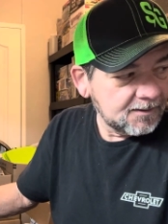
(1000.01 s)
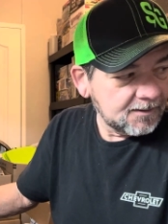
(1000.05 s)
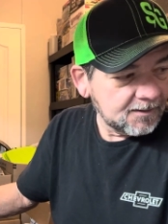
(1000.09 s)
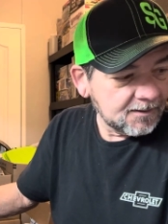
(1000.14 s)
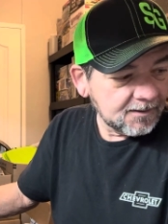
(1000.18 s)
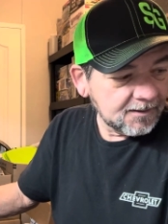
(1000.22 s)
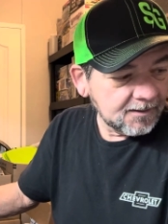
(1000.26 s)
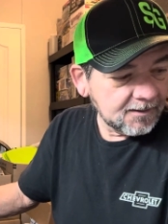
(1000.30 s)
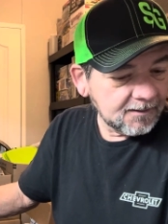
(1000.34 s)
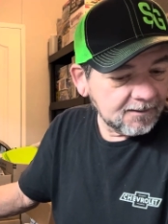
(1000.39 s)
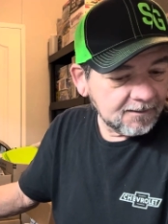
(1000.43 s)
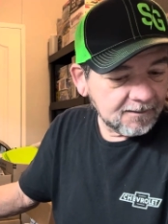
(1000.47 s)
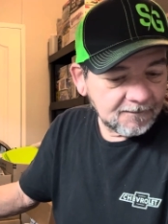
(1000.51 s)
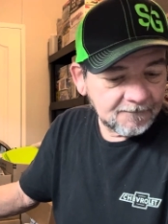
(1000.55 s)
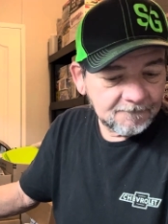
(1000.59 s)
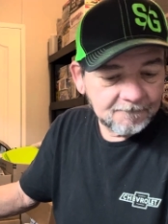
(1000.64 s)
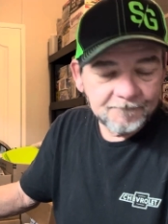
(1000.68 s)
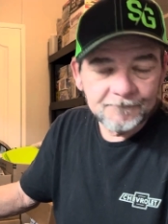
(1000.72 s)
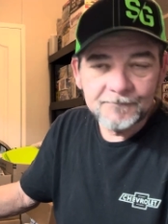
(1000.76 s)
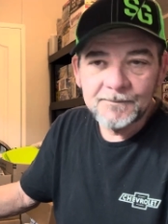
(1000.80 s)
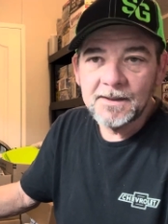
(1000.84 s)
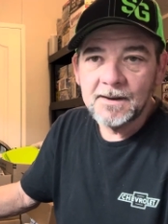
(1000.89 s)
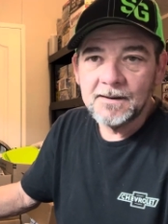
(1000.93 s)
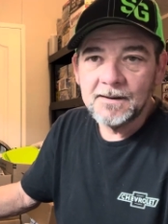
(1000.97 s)

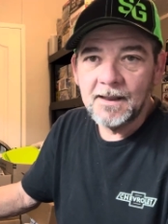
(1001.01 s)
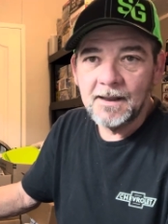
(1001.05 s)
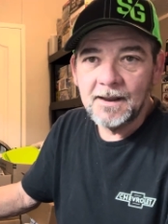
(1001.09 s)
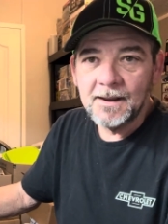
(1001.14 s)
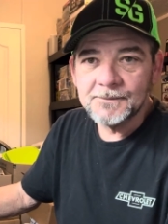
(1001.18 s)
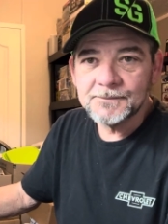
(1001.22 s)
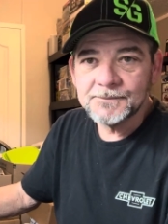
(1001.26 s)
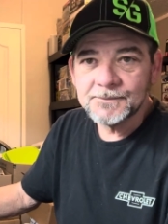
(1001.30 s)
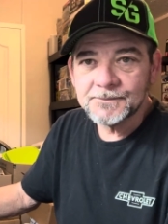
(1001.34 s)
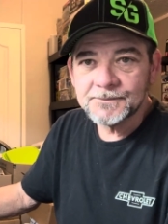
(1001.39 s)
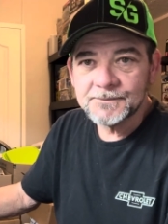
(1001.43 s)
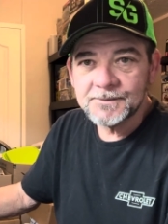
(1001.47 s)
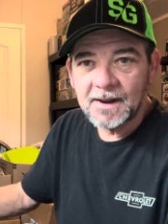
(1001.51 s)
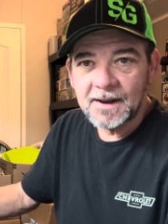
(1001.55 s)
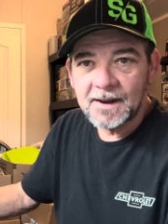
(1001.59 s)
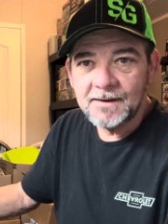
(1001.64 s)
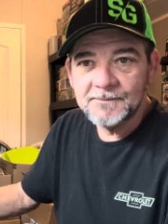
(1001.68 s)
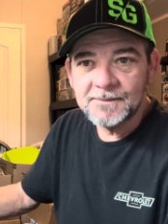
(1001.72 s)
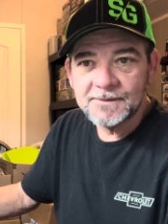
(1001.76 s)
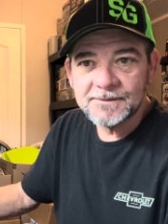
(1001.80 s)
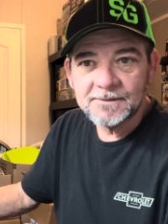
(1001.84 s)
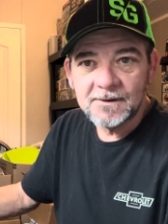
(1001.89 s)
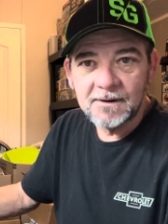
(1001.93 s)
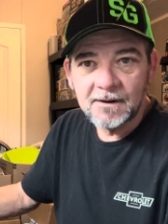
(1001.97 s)
Edsel's
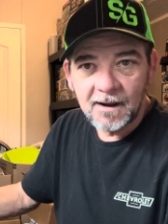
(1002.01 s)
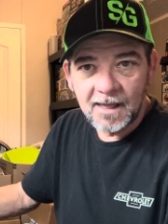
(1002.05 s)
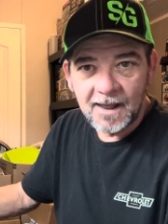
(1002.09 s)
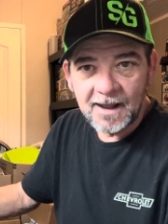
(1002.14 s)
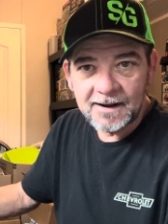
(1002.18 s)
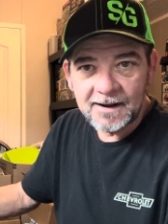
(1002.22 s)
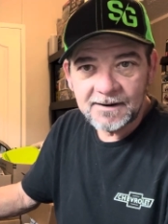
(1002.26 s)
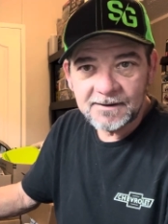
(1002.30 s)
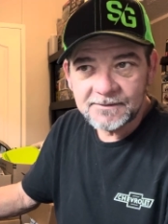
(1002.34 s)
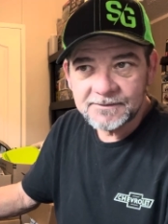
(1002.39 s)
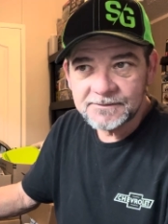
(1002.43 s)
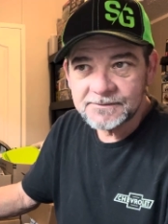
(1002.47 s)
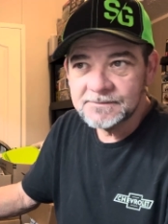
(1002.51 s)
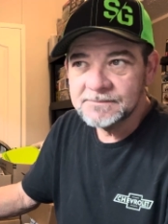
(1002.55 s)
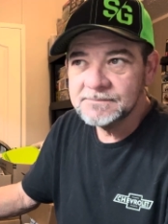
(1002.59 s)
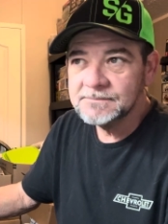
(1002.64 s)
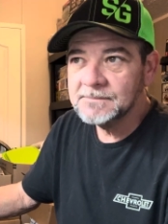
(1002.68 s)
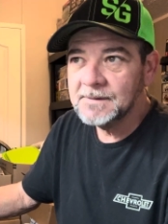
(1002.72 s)
name is Gladys.